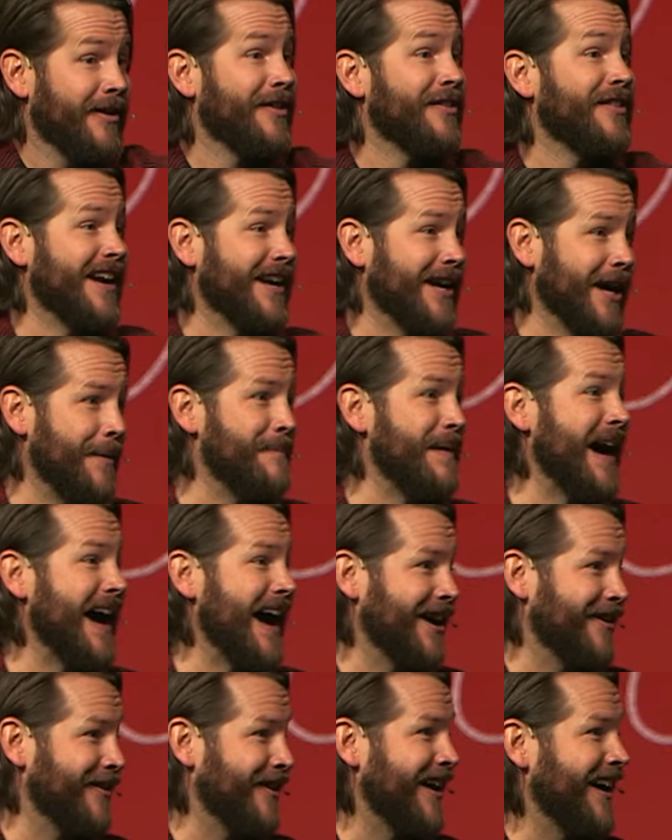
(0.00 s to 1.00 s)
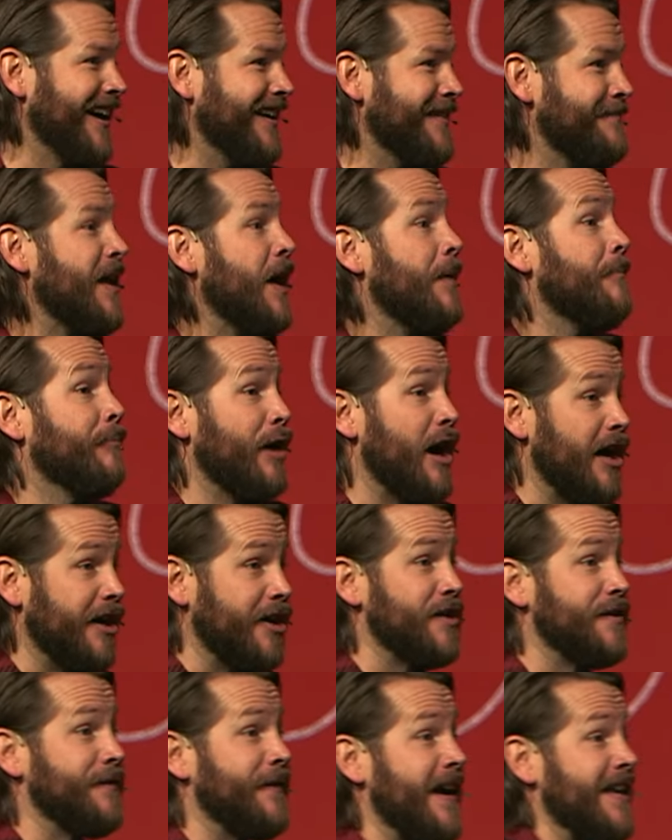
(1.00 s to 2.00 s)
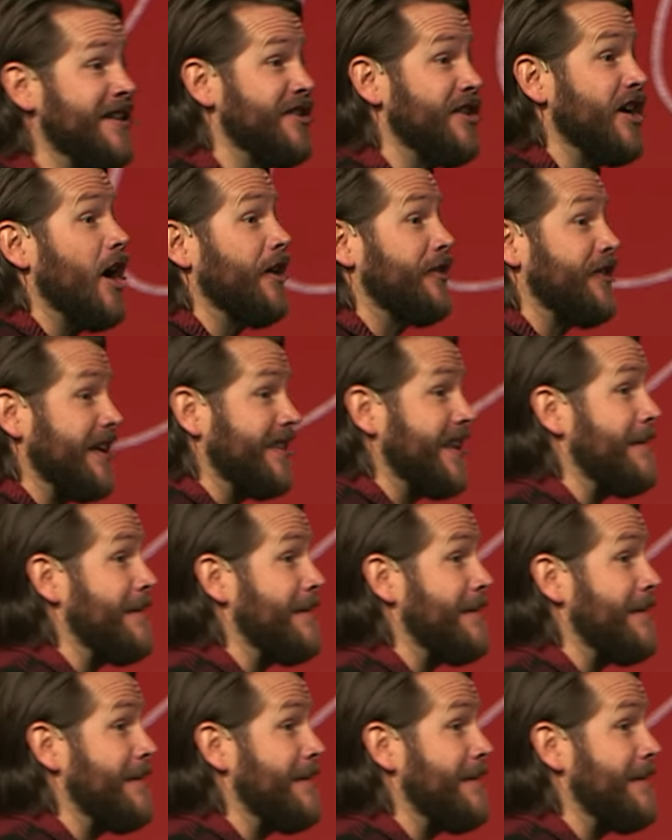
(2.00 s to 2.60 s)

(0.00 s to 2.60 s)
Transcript: they come back, right? Broncos fans, y'all think